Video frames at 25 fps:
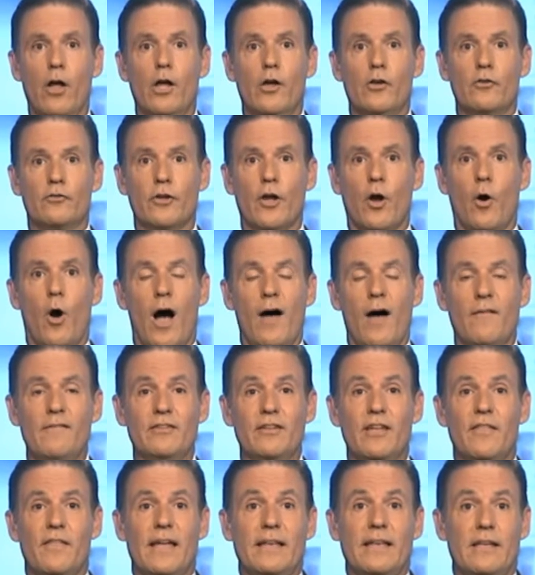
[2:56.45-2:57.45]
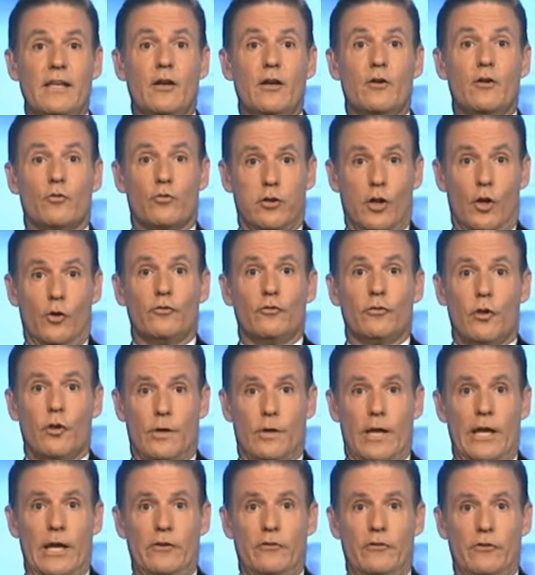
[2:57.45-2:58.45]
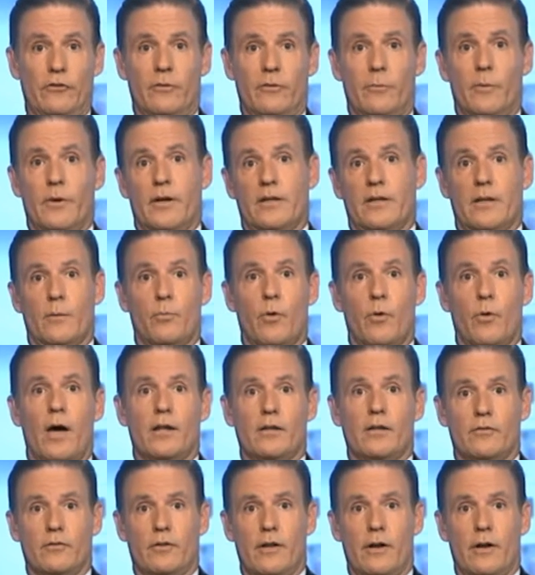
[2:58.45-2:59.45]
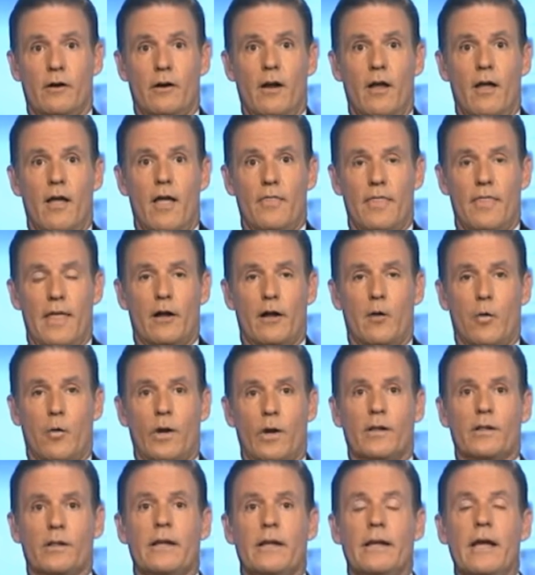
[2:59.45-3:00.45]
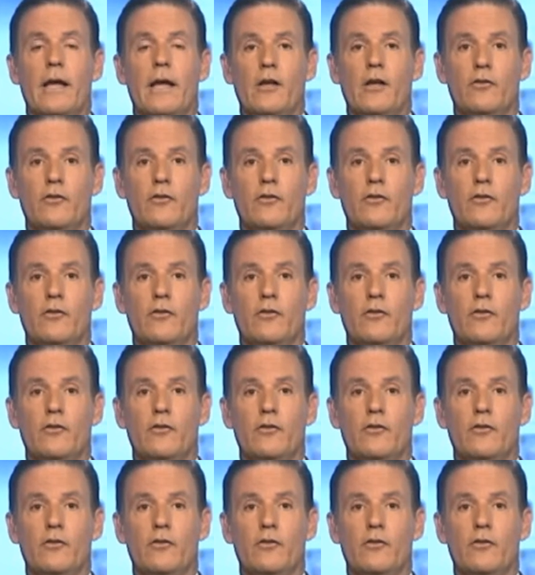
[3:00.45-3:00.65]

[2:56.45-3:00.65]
So obviously they need close locations to be able to get the products there that quickly.